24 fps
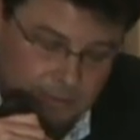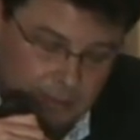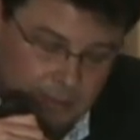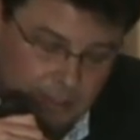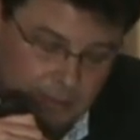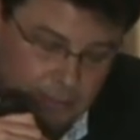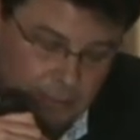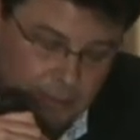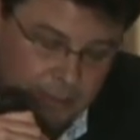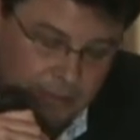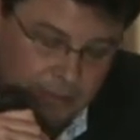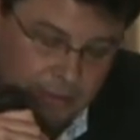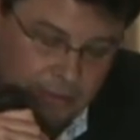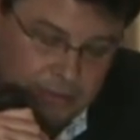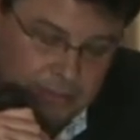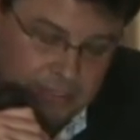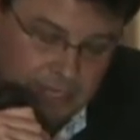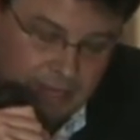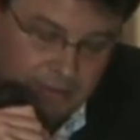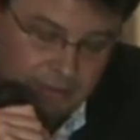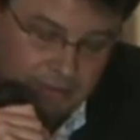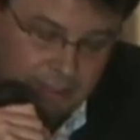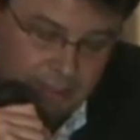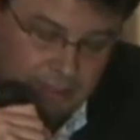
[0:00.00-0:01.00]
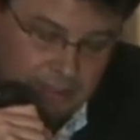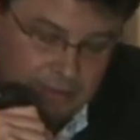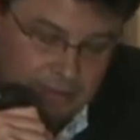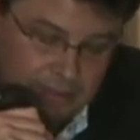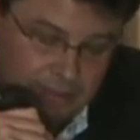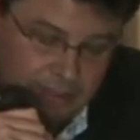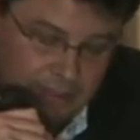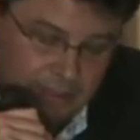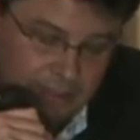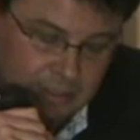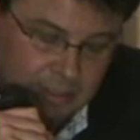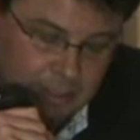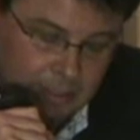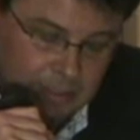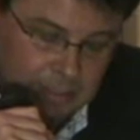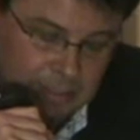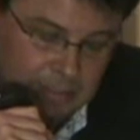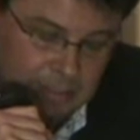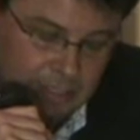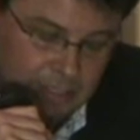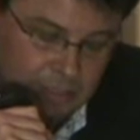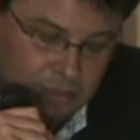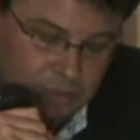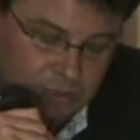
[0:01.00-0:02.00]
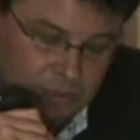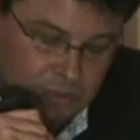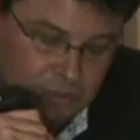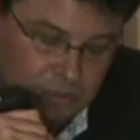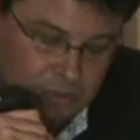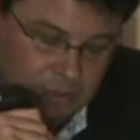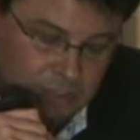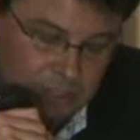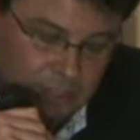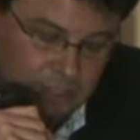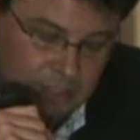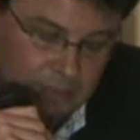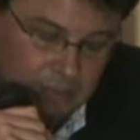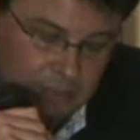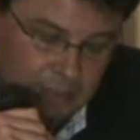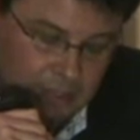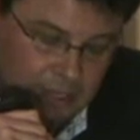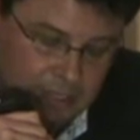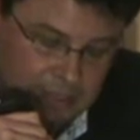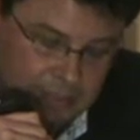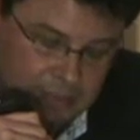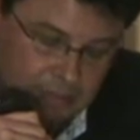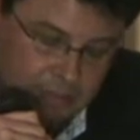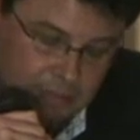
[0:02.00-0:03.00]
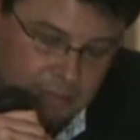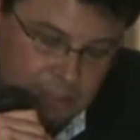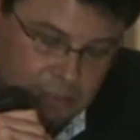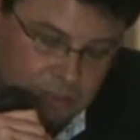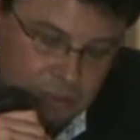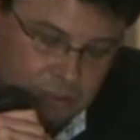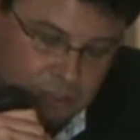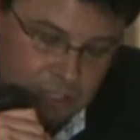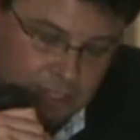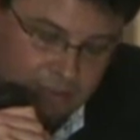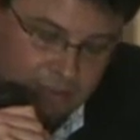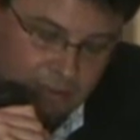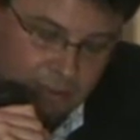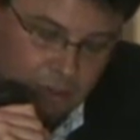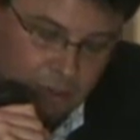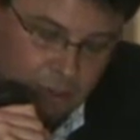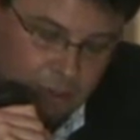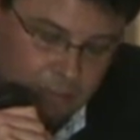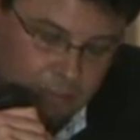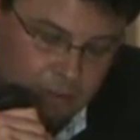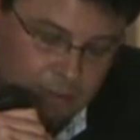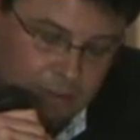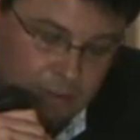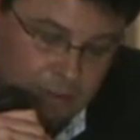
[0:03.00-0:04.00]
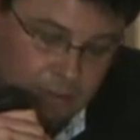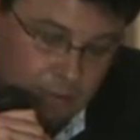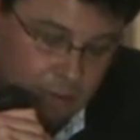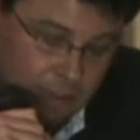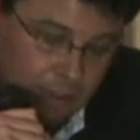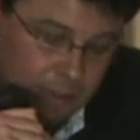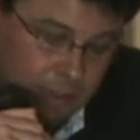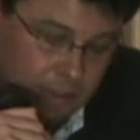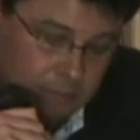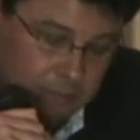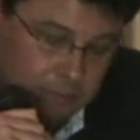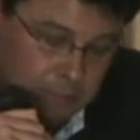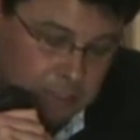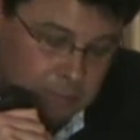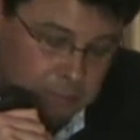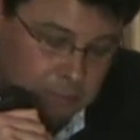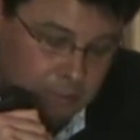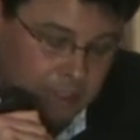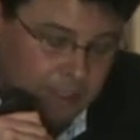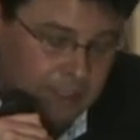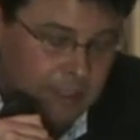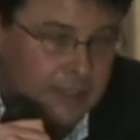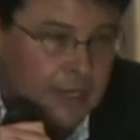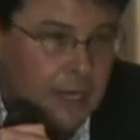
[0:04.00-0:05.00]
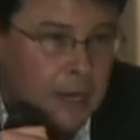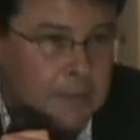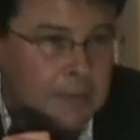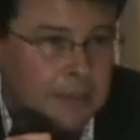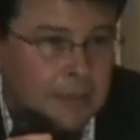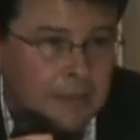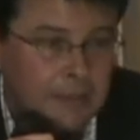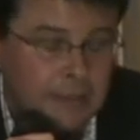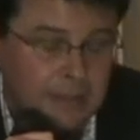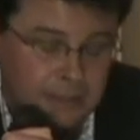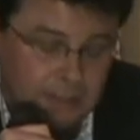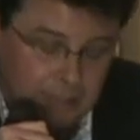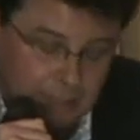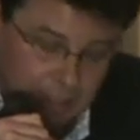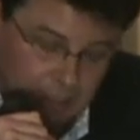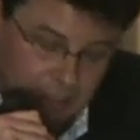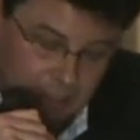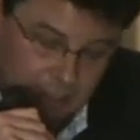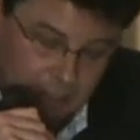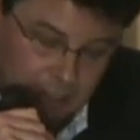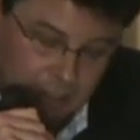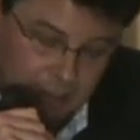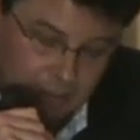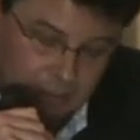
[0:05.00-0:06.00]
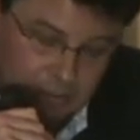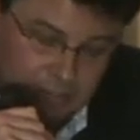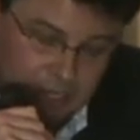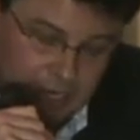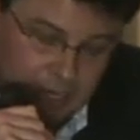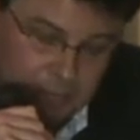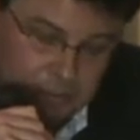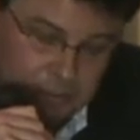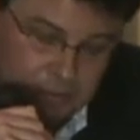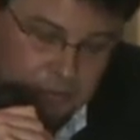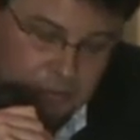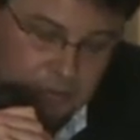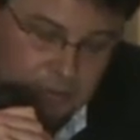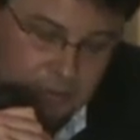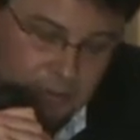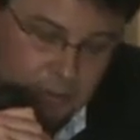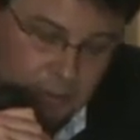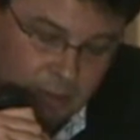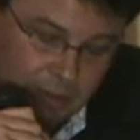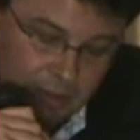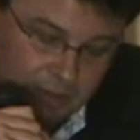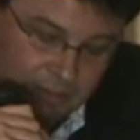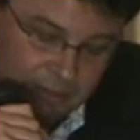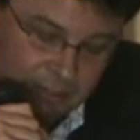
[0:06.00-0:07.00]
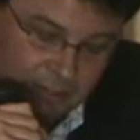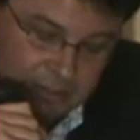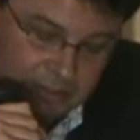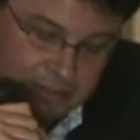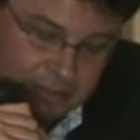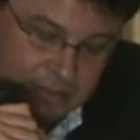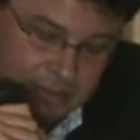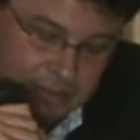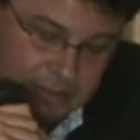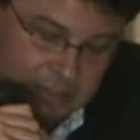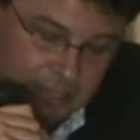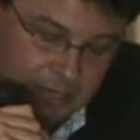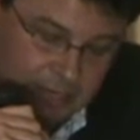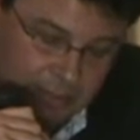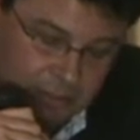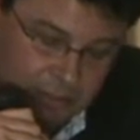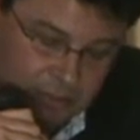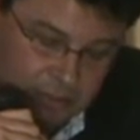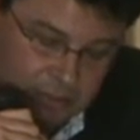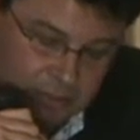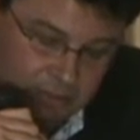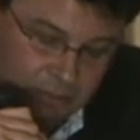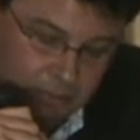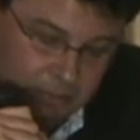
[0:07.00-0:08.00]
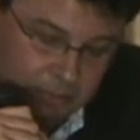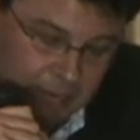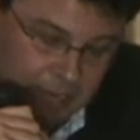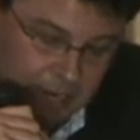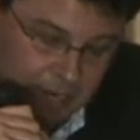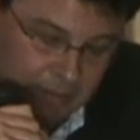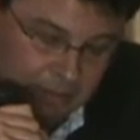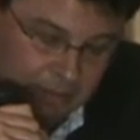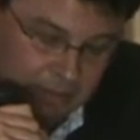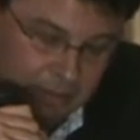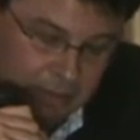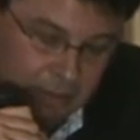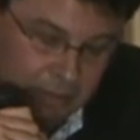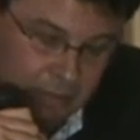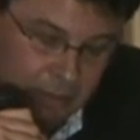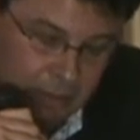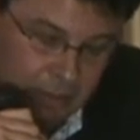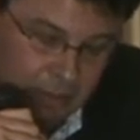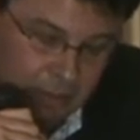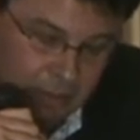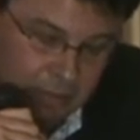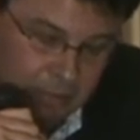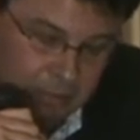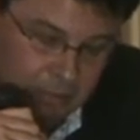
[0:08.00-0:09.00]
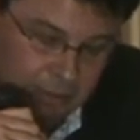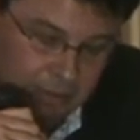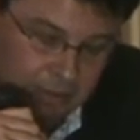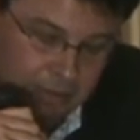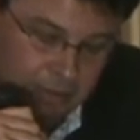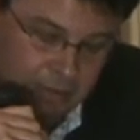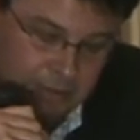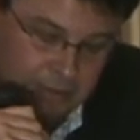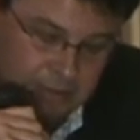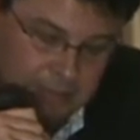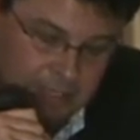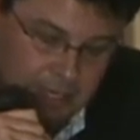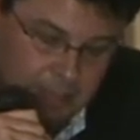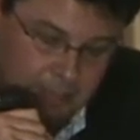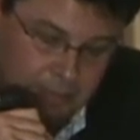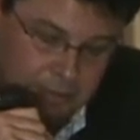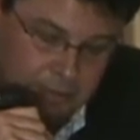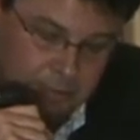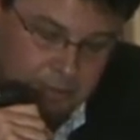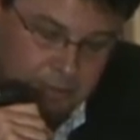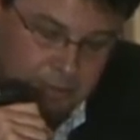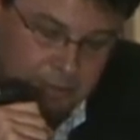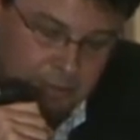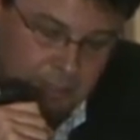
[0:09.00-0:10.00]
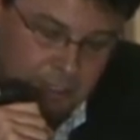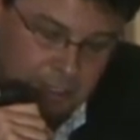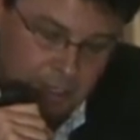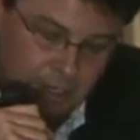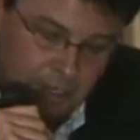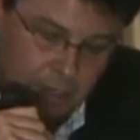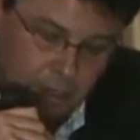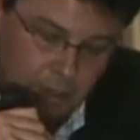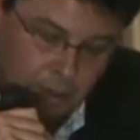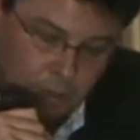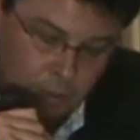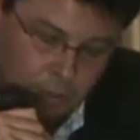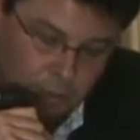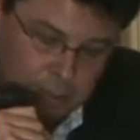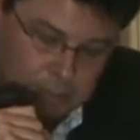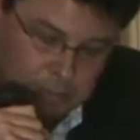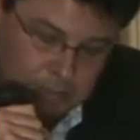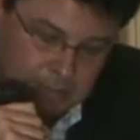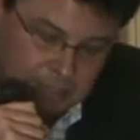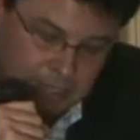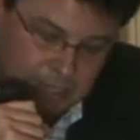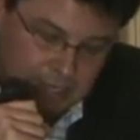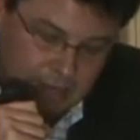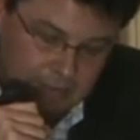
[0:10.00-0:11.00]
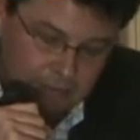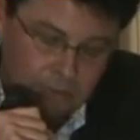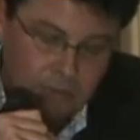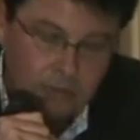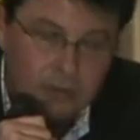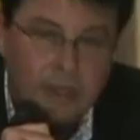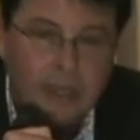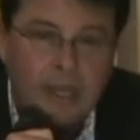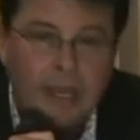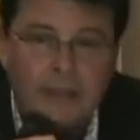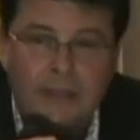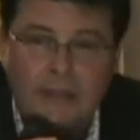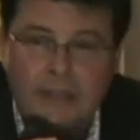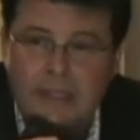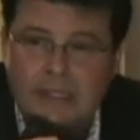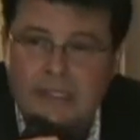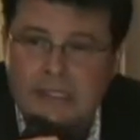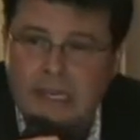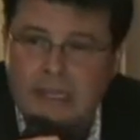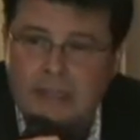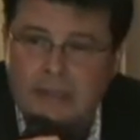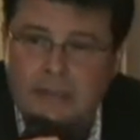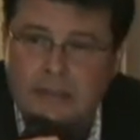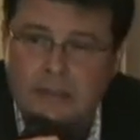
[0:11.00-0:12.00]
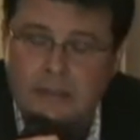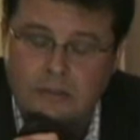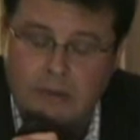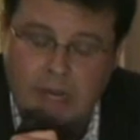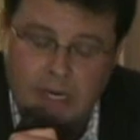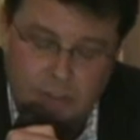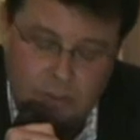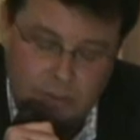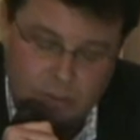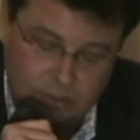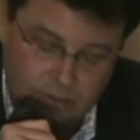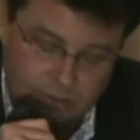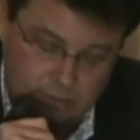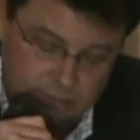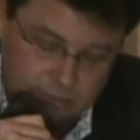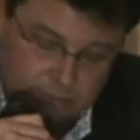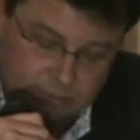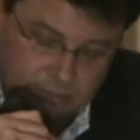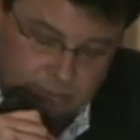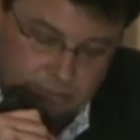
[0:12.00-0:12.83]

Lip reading: And while there is evidence that economic sanctions and isolation have harmed the Iranian people economically, there is absolutely no evidence that these actions have impacted the Iranian political establishment or its behavior in the intended direction.